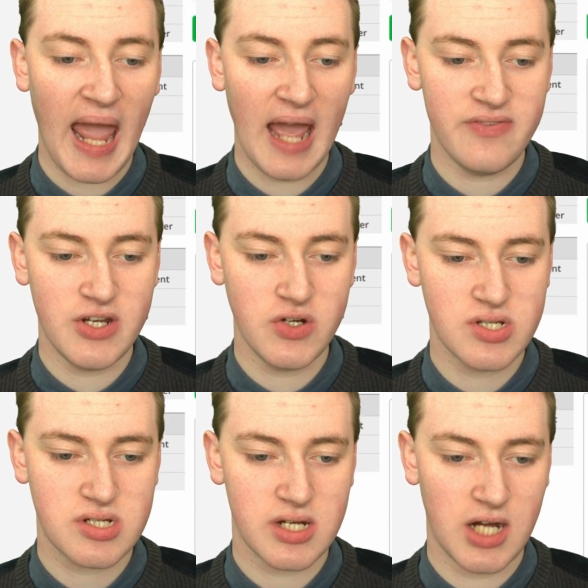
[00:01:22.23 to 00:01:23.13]
And then you
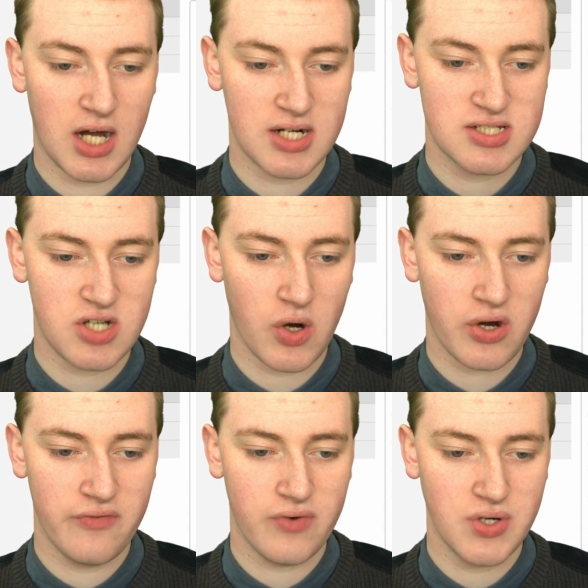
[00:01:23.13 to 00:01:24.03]
just click on start
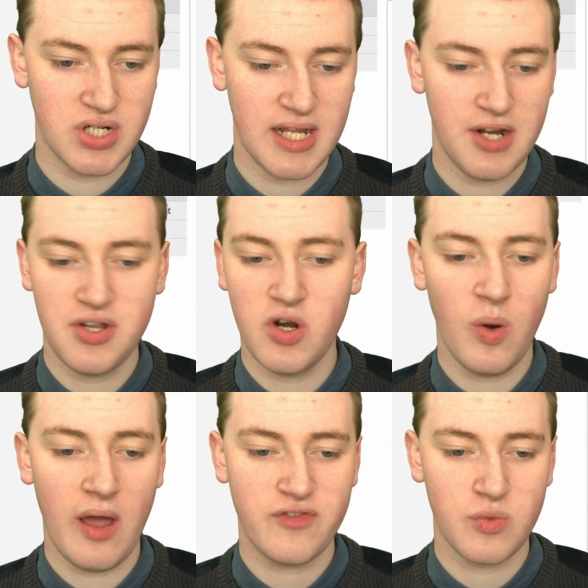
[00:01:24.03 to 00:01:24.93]
conversion here. You
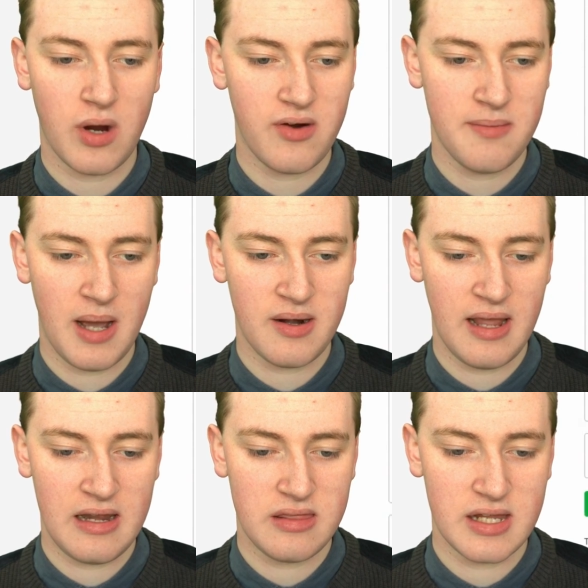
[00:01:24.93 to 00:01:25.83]
don't have to worry about
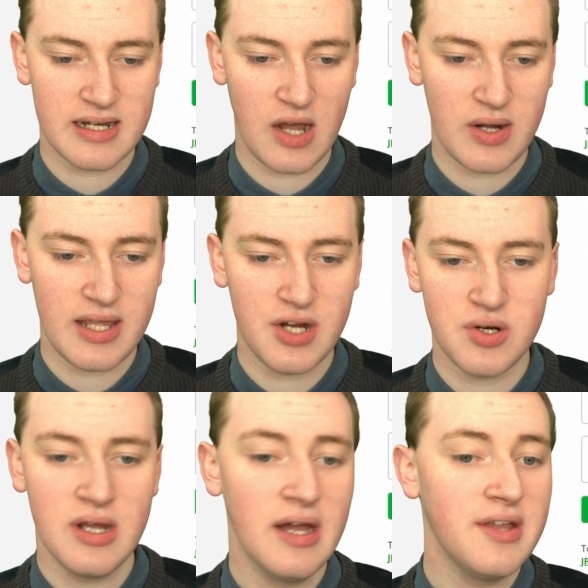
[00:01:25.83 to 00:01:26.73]
anything down
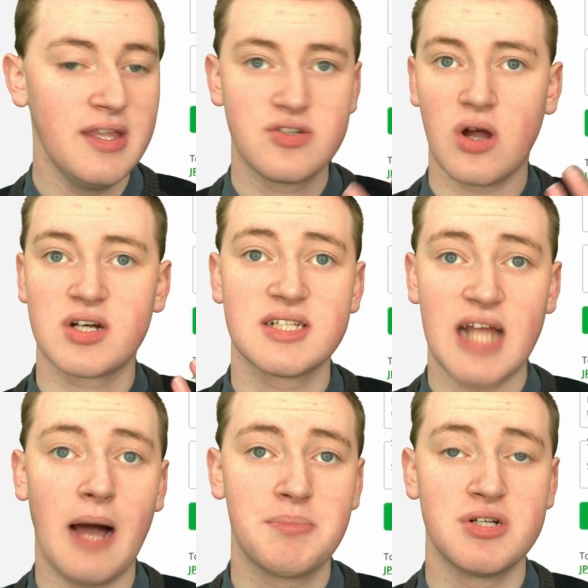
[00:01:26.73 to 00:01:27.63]
here. These are all just
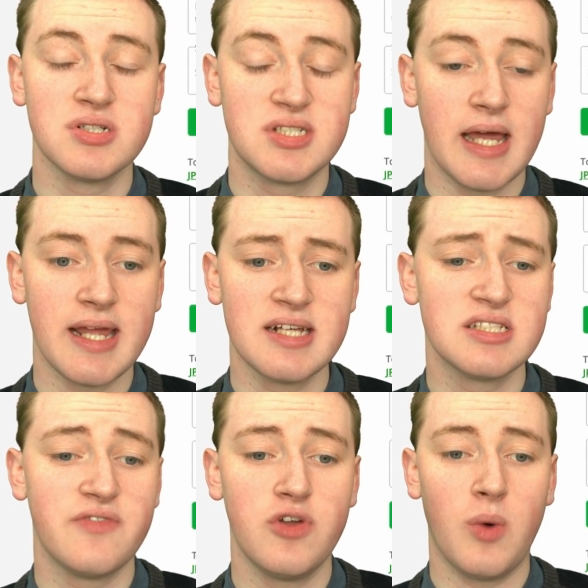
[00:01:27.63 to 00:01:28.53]
optional
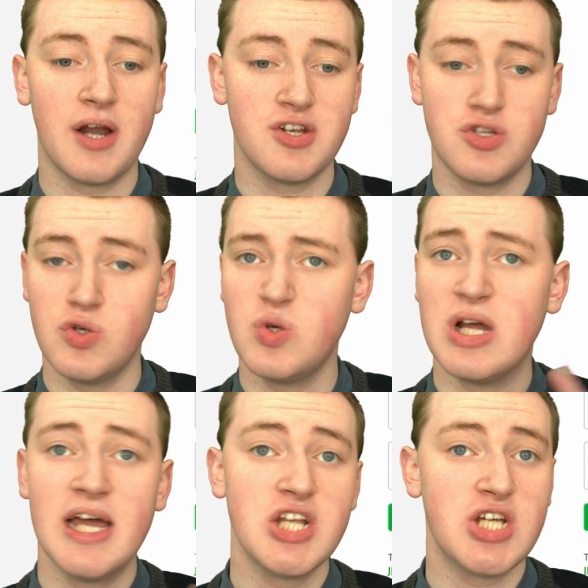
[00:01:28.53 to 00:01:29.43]
settings if you wanted to
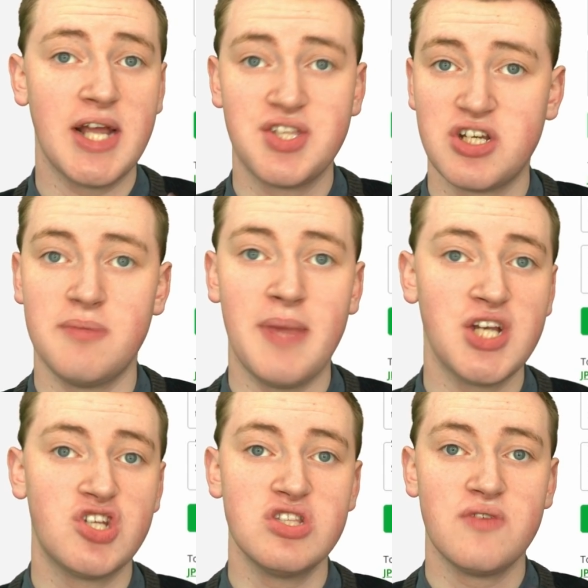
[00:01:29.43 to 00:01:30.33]
change the
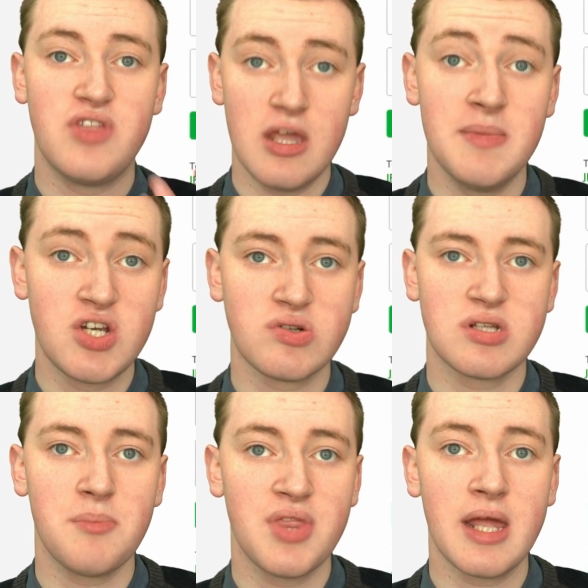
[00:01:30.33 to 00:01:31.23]
dimensions of the image or
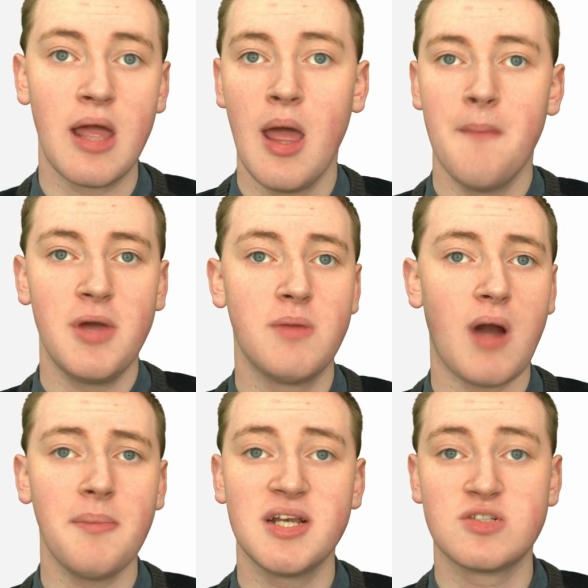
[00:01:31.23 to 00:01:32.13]
something, but you
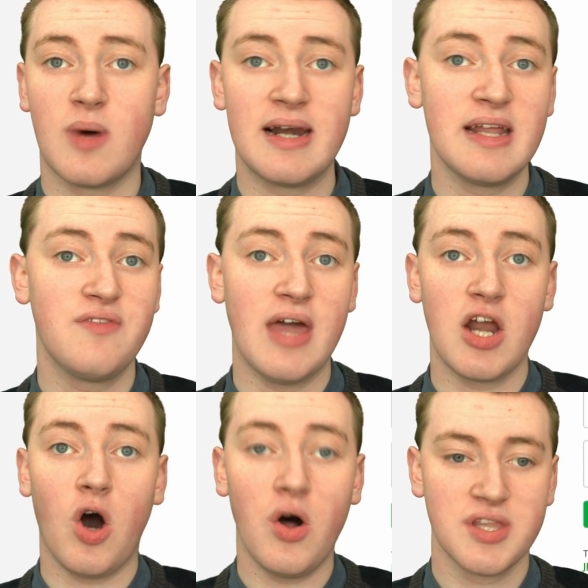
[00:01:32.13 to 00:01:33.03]
probably just want to leave
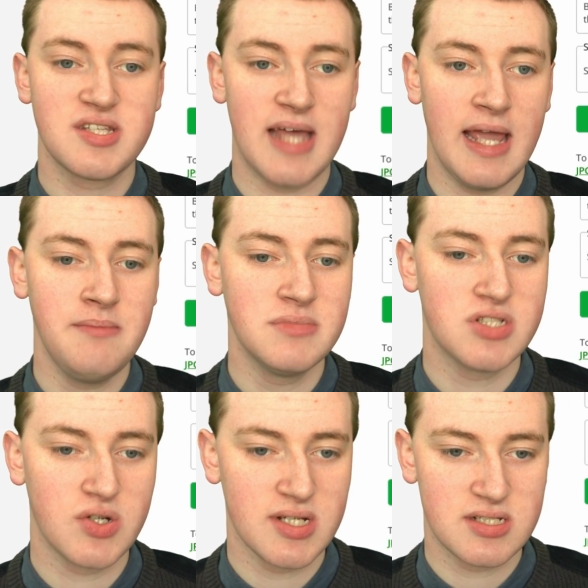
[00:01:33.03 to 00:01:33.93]
that all the same,
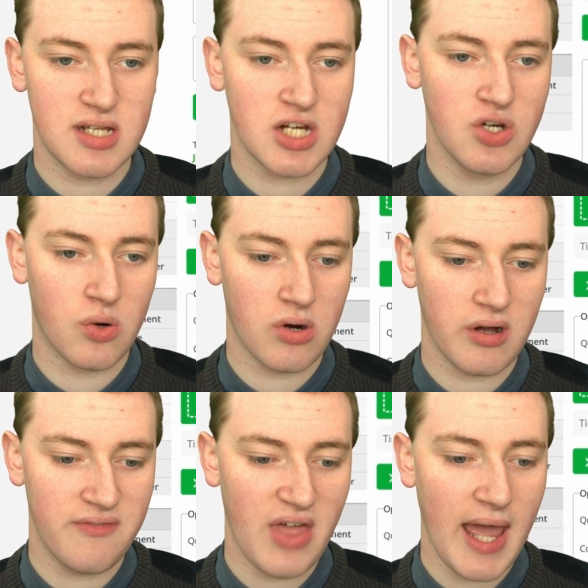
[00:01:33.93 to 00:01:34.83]
so just ignore
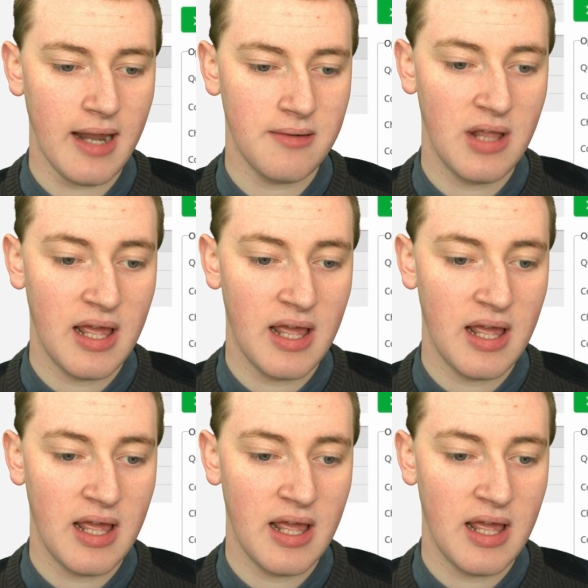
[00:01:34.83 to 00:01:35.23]
all of that.